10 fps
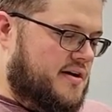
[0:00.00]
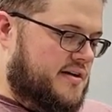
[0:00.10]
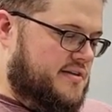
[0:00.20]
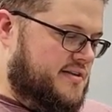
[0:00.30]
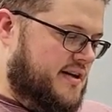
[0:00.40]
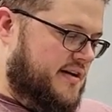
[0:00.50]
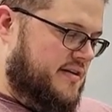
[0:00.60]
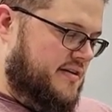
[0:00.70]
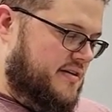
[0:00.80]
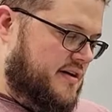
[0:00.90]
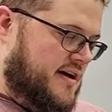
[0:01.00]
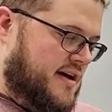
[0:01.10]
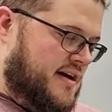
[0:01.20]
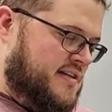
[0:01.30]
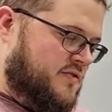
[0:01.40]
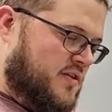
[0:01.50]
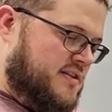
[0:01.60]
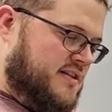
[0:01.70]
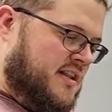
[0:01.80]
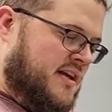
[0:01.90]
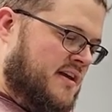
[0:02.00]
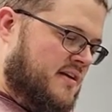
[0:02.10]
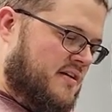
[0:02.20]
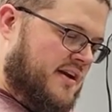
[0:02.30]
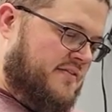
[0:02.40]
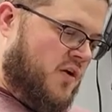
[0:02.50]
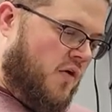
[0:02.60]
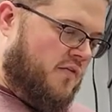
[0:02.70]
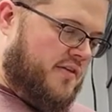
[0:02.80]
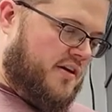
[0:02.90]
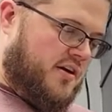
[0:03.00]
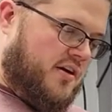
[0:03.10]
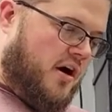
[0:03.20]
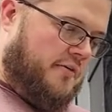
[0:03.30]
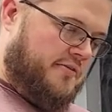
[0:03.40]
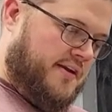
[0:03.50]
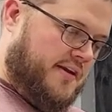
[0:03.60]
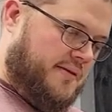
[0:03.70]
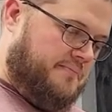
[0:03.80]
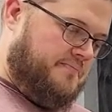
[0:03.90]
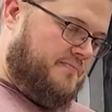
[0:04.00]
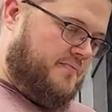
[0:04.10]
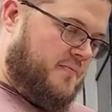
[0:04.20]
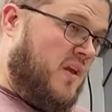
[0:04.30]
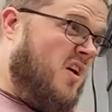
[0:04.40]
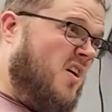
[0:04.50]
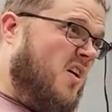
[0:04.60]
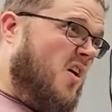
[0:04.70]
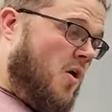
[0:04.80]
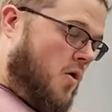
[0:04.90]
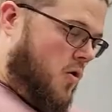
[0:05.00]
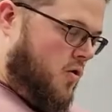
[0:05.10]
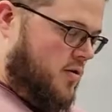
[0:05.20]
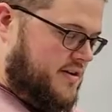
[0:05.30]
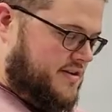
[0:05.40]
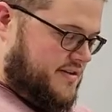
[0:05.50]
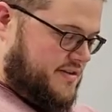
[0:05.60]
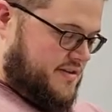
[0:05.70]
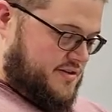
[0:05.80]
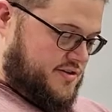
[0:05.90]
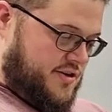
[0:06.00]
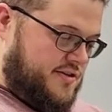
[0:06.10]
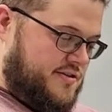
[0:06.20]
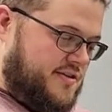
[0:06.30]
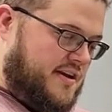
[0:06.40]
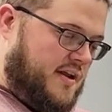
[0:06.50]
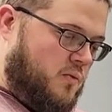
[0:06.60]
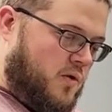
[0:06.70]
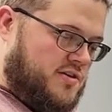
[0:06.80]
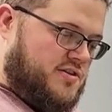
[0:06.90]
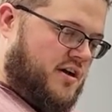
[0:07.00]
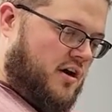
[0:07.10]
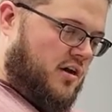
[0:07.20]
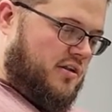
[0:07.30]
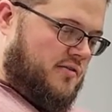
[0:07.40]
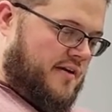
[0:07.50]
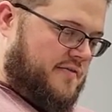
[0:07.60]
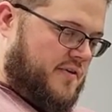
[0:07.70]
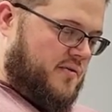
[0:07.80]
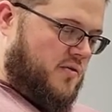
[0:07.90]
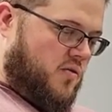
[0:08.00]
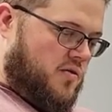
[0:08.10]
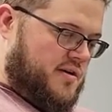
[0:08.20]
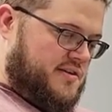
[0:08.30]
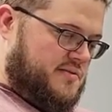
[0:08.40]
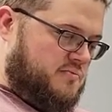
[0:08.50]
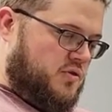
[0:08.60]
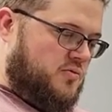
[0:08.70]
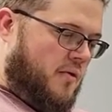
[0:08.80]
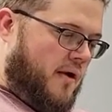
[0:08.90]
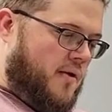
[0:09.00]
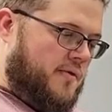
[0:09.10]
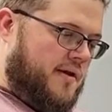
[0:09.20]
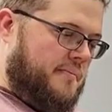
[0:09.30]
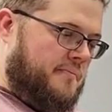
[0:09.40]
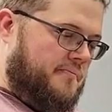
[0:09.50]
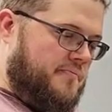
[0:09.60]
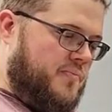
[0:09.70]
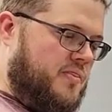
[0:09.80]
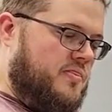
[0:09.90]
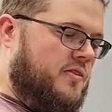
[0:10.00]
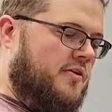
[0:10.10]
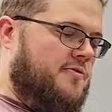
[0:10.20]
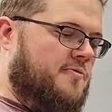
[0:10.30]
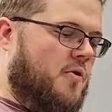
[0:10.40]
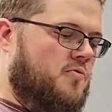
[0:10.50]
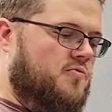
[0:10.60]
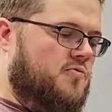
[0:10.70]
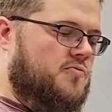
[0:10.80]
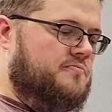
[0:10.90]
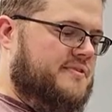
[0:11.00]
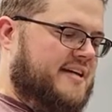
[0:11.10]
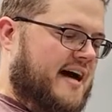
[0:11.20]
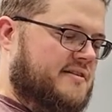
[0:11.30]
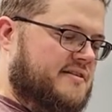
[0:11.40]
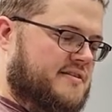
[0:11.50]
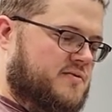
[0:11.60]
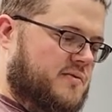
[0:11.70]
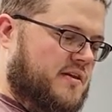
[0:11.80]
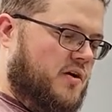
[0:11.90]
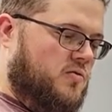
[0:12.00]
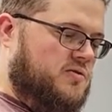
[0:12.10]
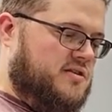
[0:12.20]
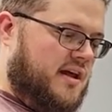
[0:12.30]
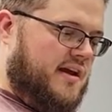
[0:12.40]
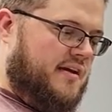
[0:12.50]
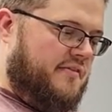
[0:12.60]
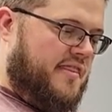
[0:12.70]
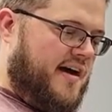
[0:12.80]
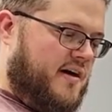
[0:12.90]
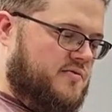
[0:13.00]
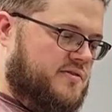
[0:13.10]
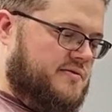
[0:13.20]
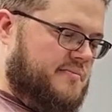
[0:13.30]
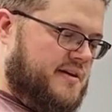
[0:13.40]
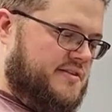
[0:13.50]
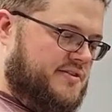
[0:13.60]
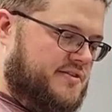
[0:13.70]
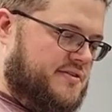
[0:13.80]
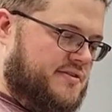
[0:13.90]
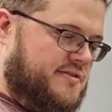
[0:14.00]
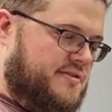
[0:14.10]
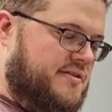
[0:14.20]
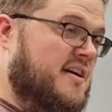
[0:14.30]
he said, his voice clear even over the cacophony. Horus turned and watched the holographic recordings bloom around him. The throne room danced with ghost light of a thousand messages.